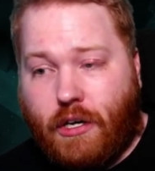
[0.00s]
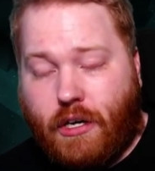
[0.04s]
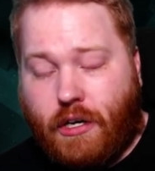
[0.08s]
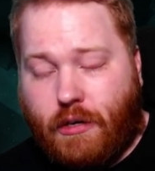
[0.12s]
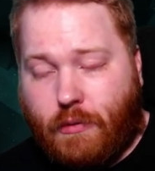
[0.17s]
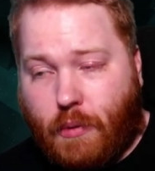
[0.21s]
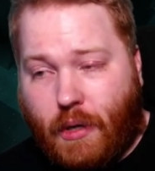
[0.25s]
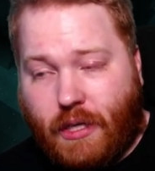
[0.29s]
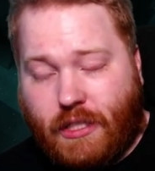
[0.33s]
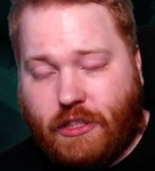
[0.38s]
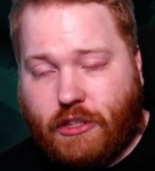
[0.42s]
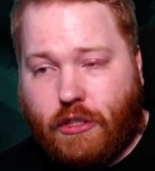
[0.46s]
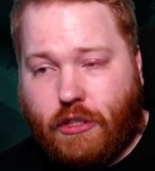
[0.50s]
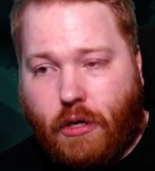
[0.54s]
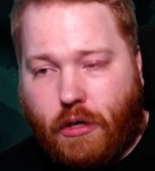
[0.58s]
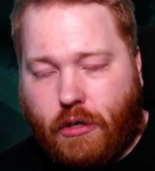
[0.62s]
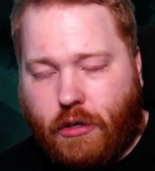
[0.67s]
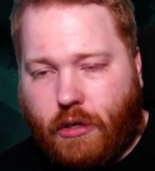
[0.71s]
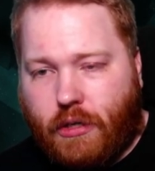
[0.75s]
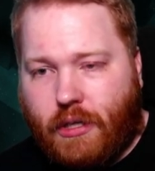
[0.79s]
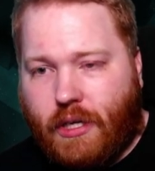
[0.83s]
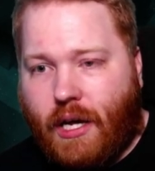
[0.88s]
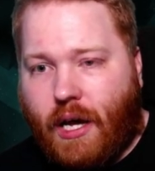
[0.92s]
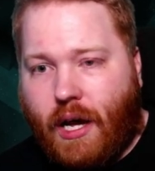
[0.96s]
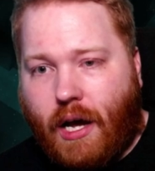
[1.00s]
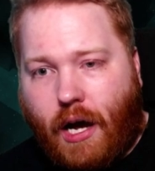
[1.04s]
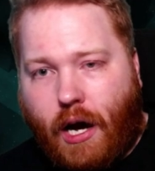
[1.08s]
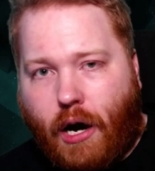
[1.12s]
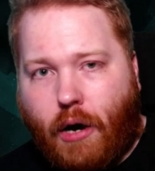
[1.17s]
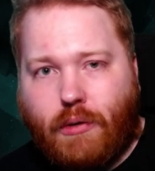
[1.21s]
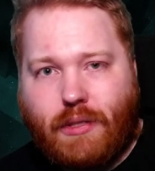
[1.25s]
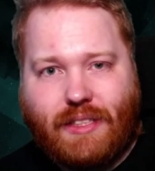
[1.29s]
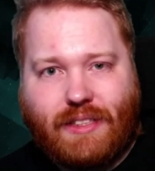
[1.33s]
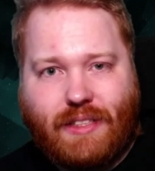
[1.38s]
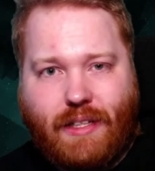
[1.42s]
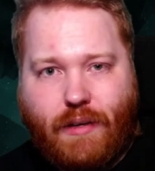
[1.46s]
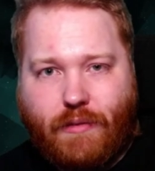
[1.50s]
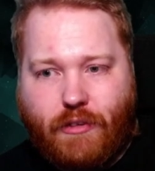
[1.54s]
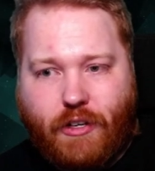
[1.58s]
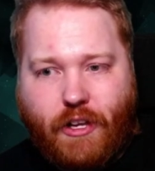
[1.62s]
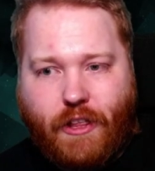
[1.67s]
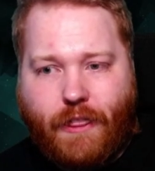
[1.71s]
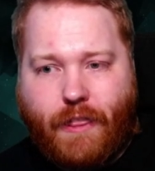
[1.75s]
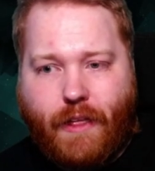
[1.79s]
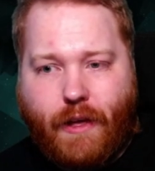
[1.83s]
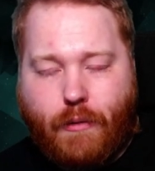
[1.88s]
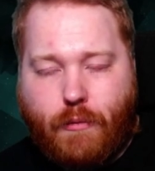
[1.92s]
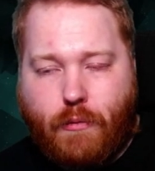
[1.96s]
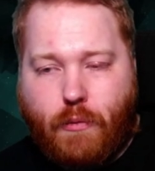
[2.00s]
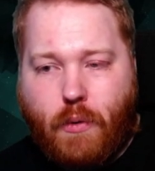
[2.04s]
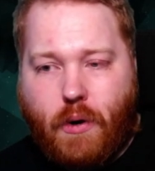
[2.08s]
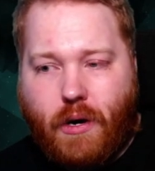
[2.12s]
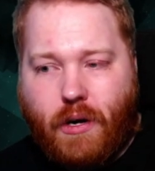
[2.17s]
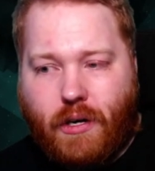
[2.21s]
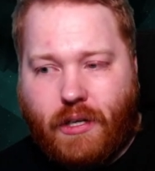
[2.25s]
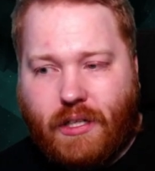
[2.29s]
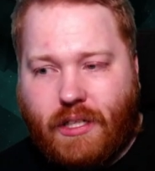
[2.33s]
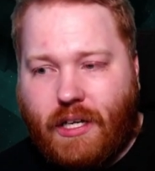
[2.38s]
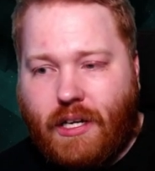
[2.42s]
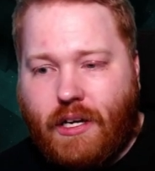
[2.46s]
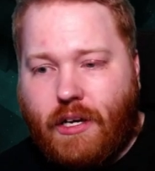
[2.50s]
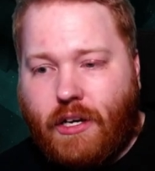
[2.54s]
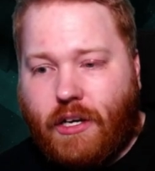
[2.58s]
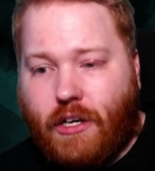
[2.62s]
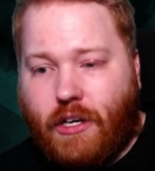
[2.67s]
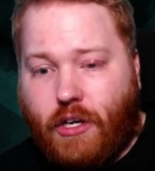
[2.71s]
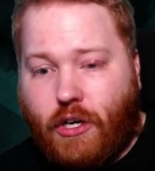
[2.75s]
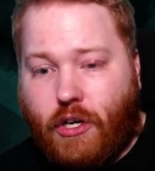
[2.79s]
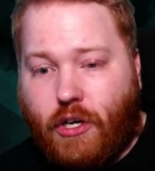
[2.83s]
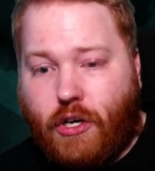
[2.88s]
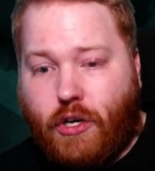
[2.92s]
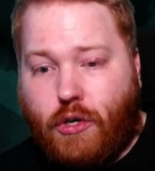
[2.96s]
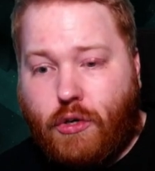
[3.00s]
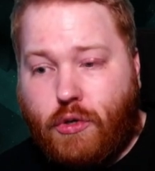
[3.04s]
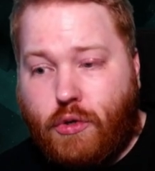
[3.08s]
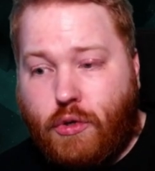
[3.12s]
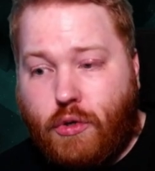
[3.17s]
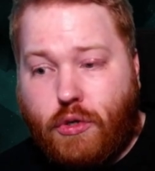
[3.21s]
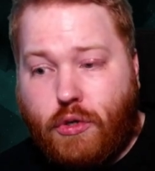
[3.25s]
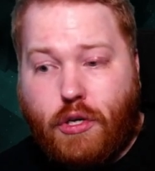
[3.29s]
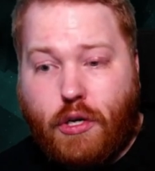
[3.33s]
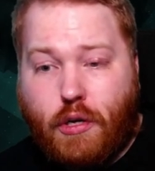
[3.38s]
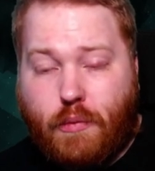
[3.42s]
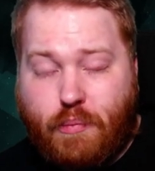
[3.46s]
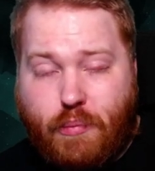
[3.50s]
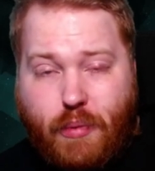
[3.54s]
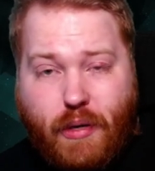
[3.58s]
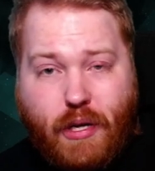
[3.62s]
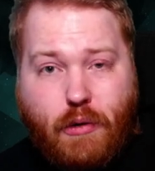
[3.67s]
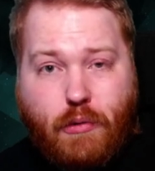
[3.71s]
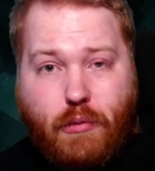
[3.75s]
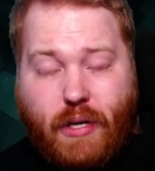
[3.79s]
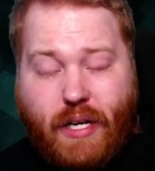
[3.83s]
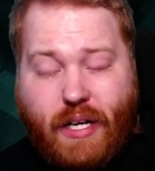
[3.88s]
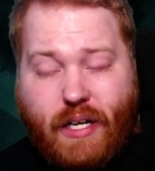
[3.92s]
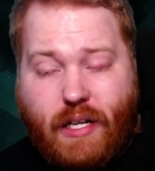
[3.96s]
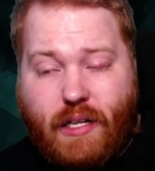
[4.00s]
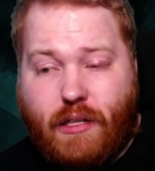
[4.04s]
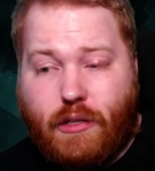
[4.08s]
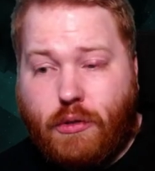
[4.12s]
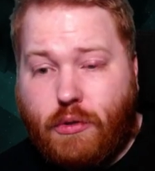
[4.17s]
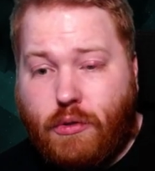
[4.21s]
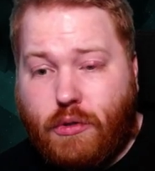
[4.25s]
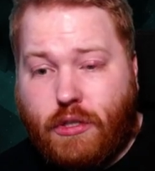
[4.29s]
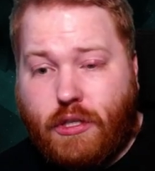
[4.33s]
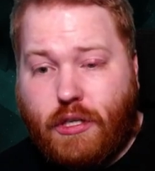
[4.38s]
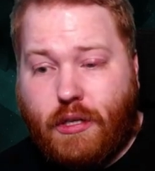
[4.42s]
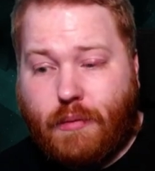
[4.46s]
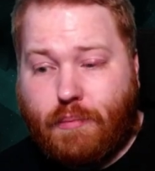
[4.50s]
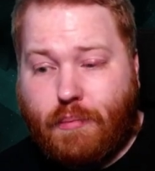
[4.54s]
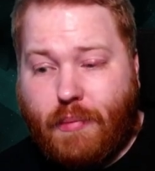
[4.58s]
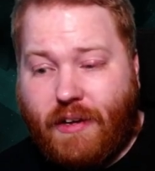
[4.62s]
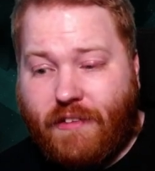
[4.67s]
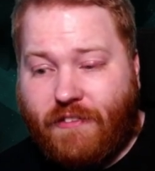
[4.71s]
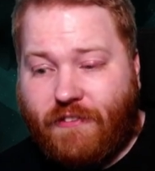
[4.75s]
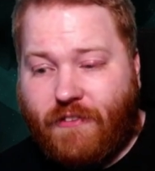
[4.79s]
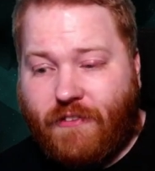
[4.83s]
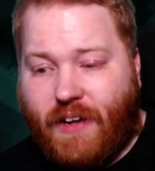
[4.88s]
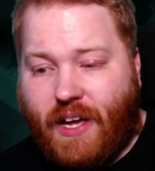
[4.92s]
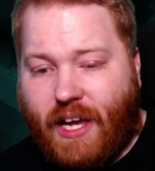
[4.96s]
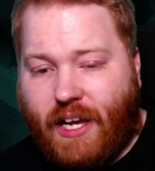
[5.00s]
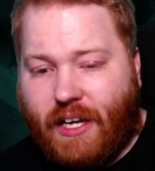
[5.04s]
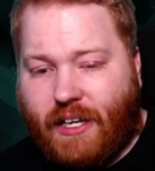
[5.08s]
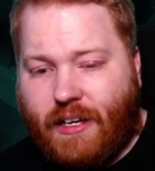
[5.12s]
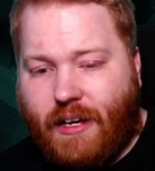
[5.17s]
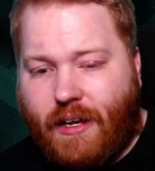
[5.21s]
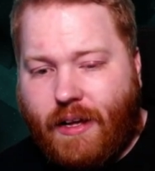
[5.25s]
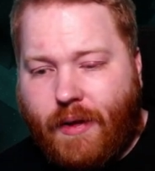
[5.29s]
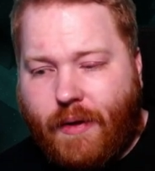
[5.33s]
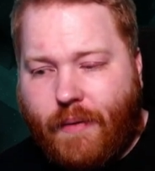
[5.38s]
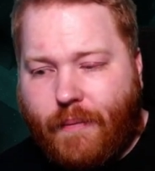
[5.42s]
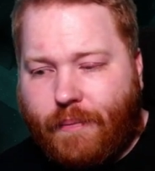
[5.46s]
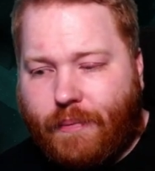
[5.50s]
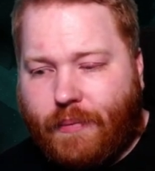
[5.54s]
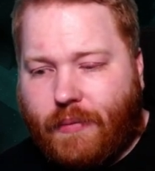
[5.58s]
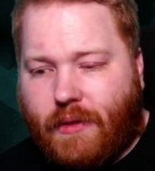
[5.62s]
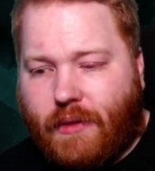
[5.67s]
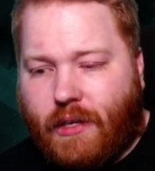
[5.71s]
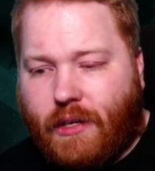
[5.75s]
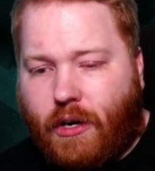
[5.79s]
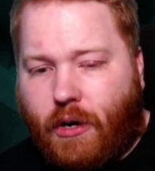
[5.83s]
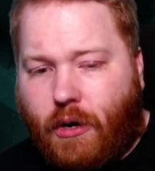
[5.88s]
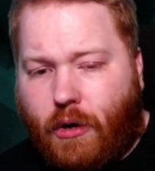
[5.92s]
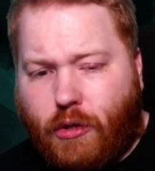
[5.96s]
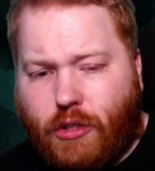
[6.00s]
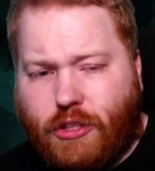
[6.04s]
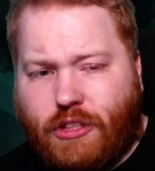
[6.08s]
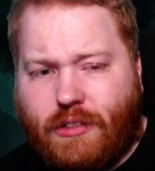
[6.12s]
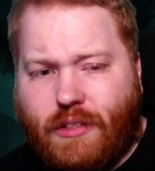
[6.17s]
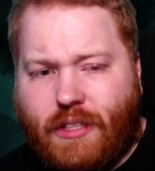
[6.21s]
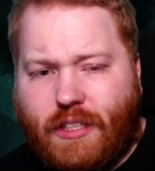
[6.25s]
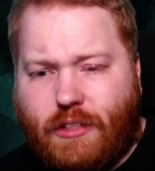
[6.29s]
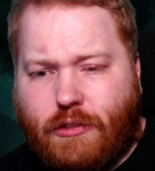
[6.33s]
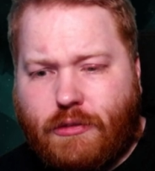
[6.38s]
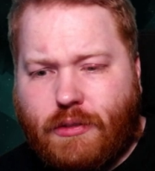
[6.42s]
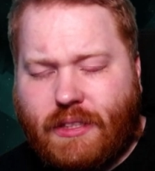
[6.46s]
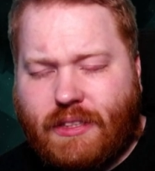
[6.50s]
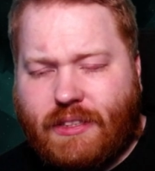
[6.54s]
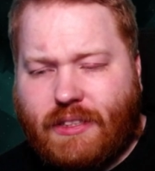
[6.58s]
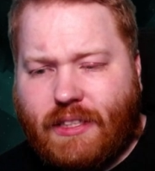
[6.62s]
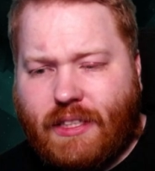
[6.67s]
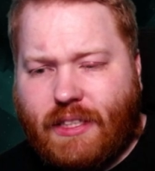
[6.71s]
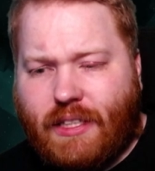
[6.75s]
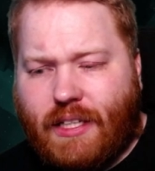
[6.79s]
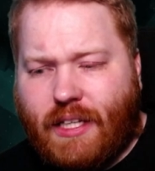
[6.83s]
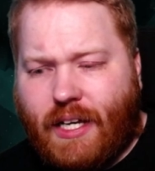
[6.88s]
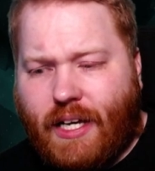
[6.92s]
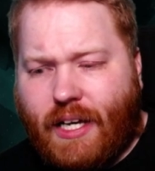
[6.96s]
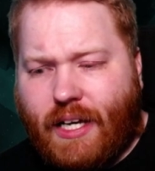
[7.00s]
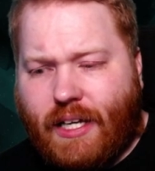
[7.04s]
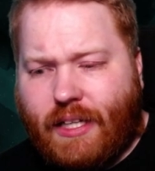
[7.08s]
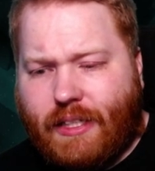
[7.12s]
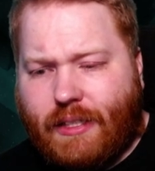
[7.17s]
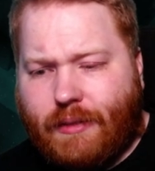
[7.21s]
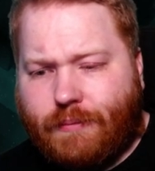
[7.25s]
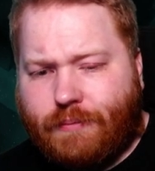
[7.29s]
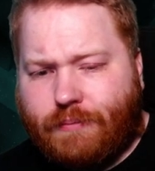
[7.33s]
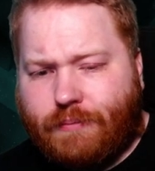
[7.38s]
What is going on? How does everything work? Who could be real? Who could be fake? Also interesting, like